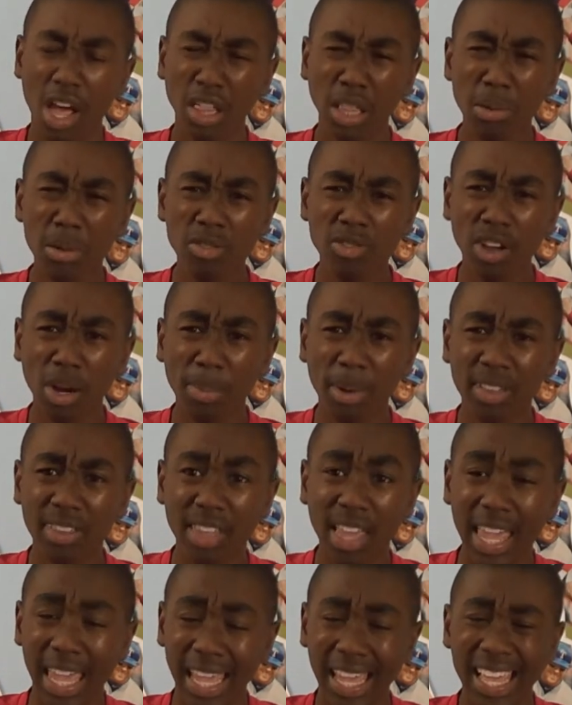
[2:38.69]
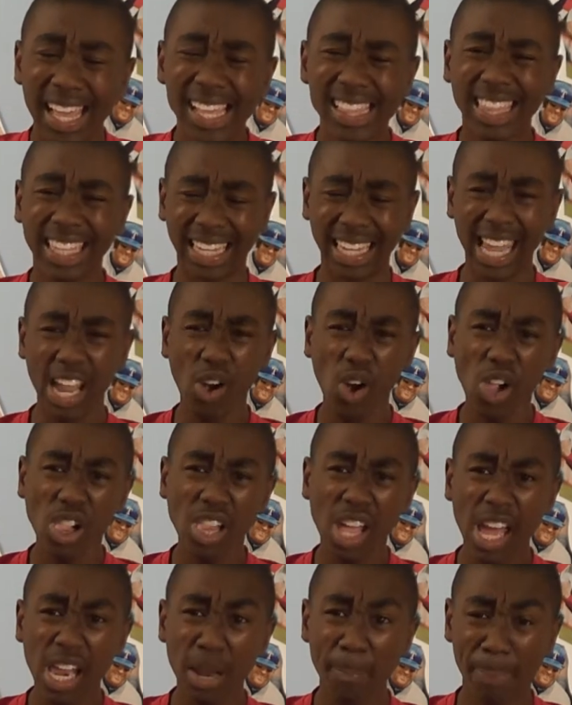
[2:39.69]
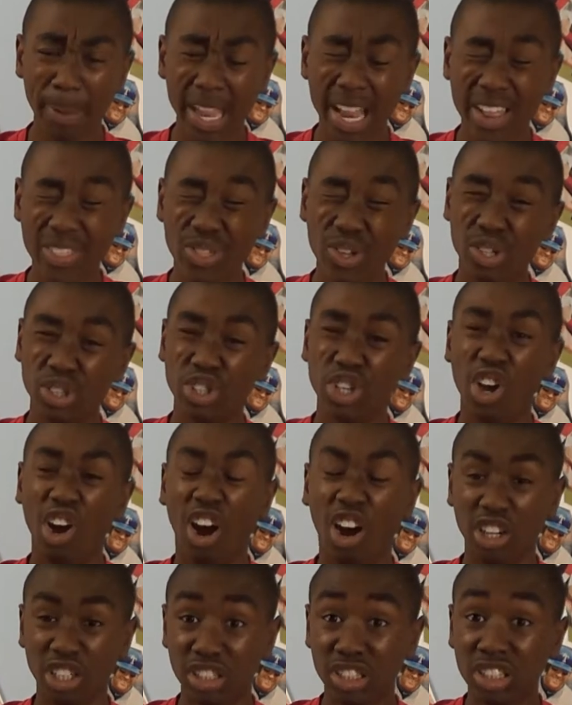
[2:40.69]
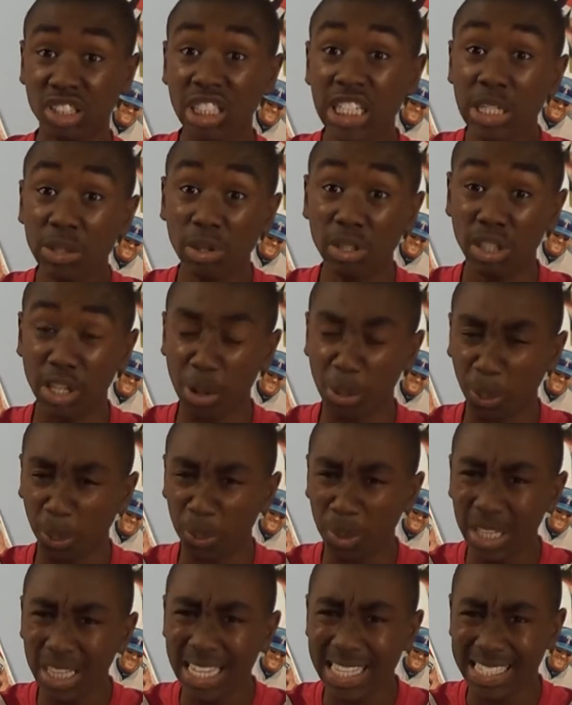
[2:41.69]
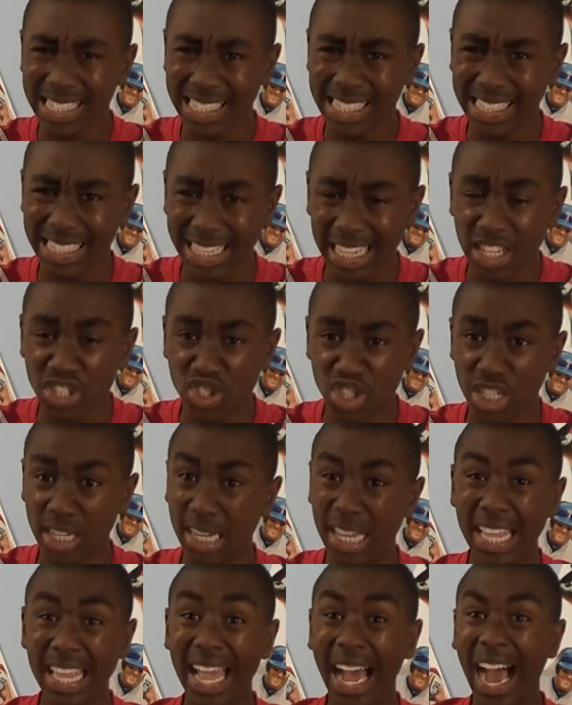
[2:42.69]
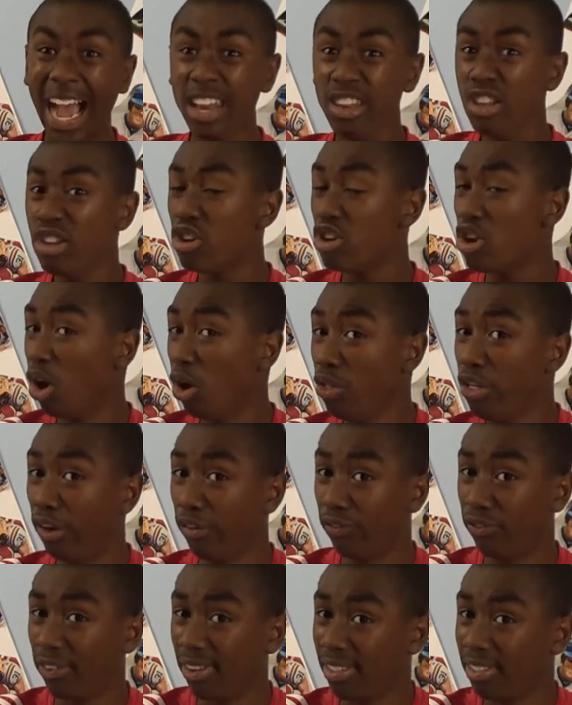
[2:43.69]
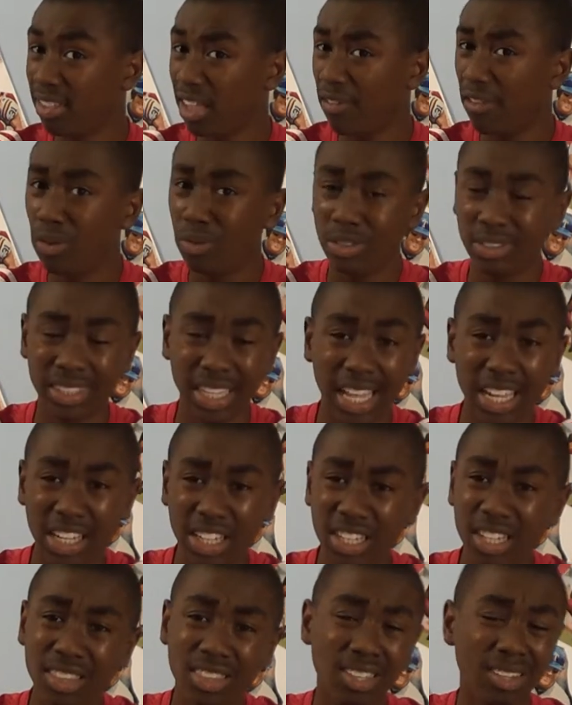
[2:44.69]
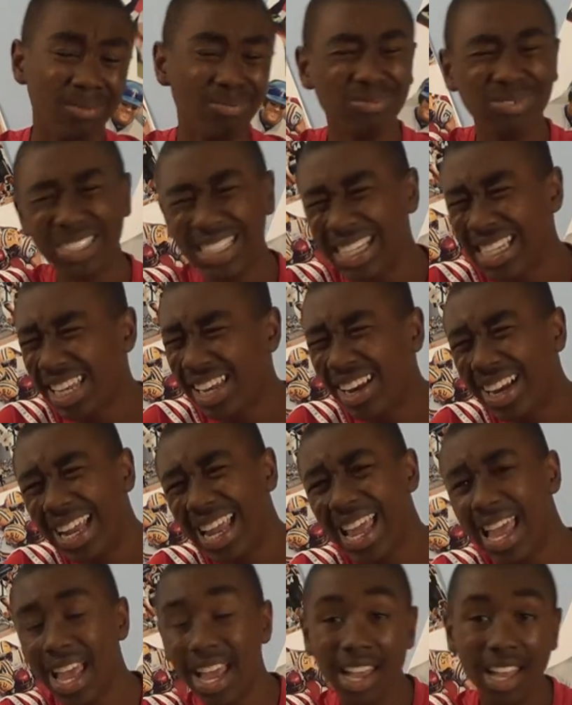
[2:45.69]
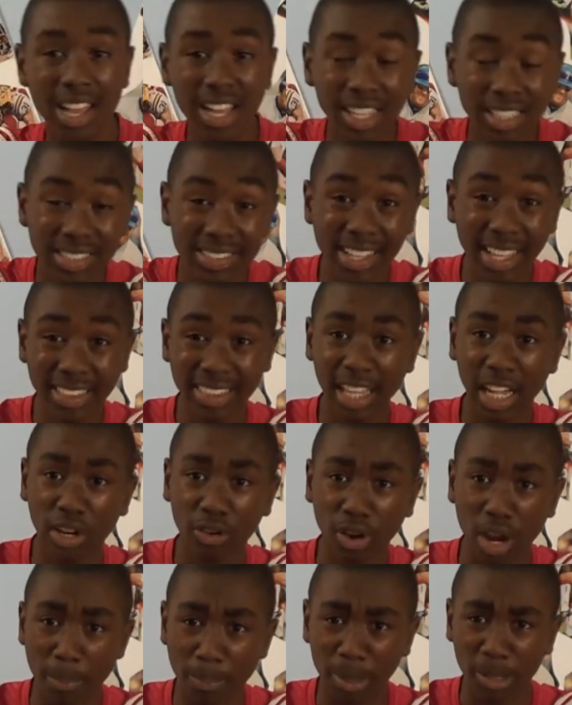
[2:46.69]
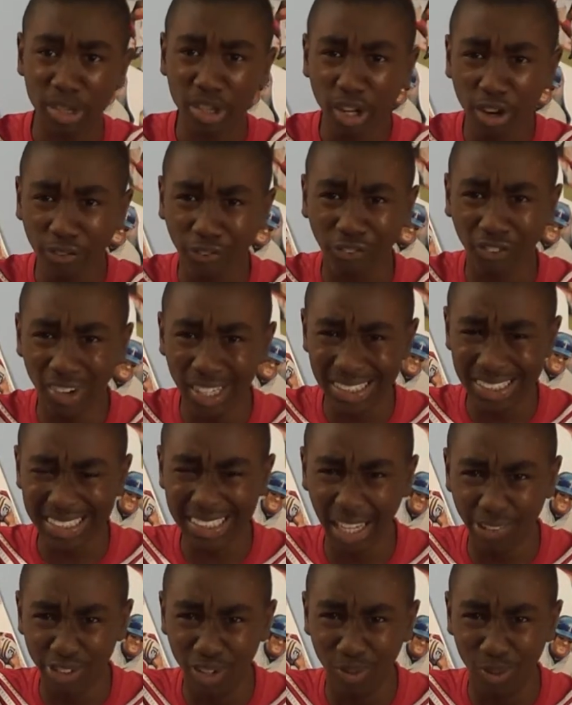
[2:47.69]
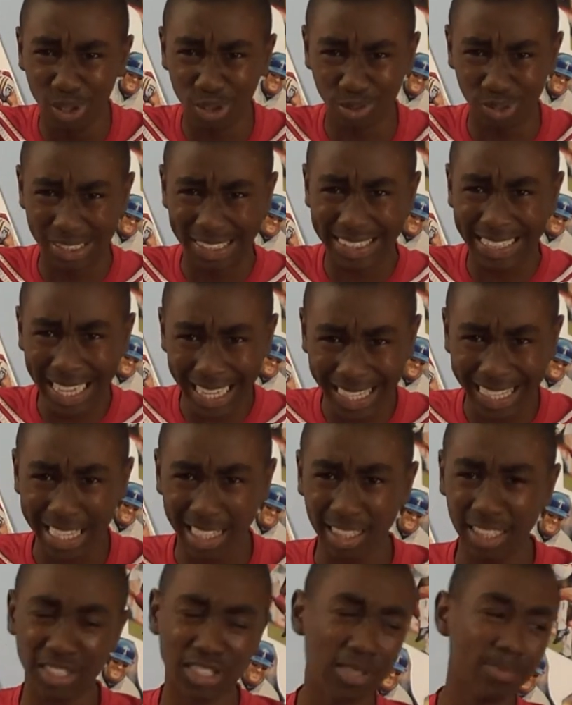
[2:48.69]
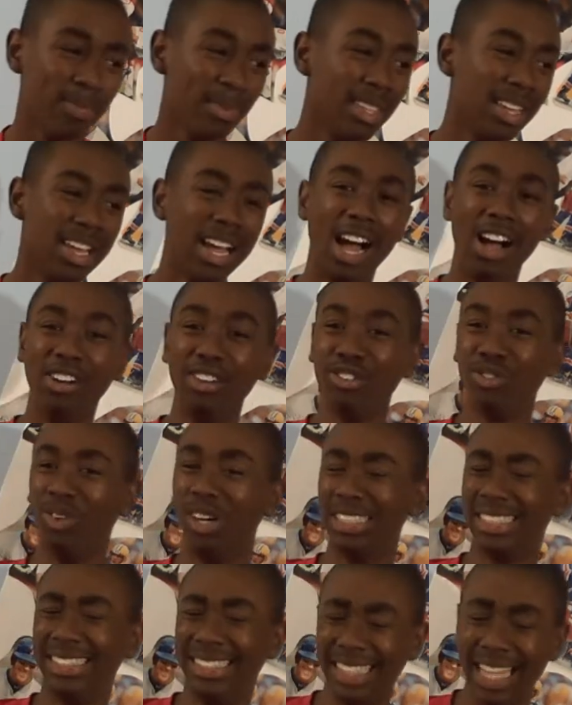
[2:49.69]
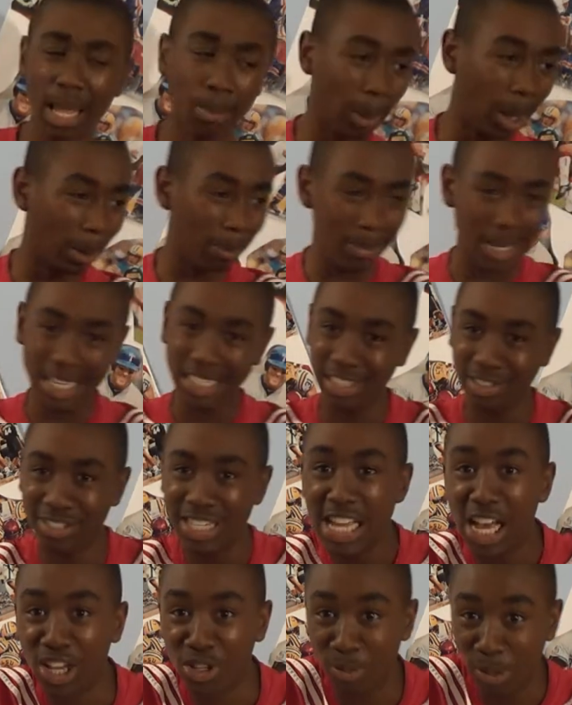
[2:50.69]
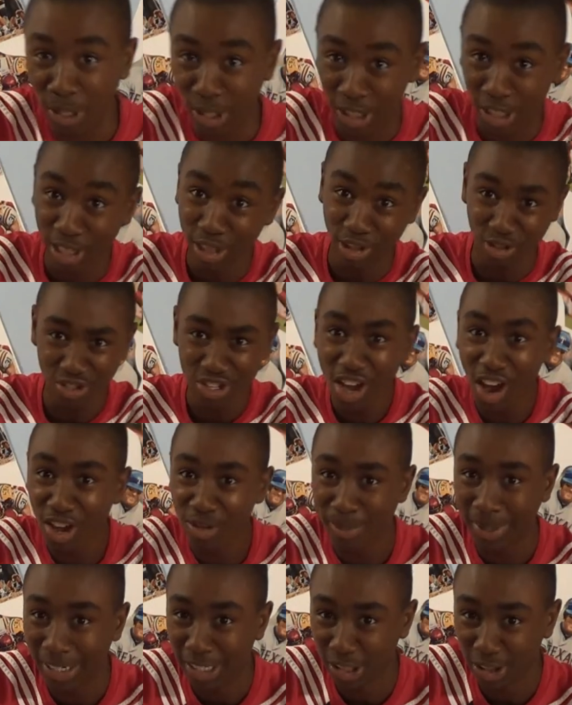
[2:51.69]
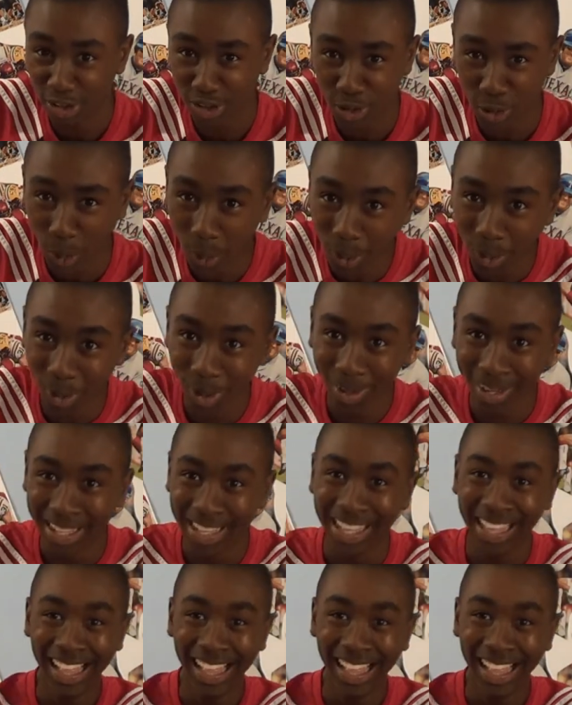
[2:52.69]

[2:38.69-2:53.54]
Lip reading: Let me start by saying, the Carolina Panthers are secretly really stingy. I didn't know their front seven was that good. Their secondary, it's not that great. But their front seven was ridiculous. I was watching the game like, man, the Seahawks better get a score.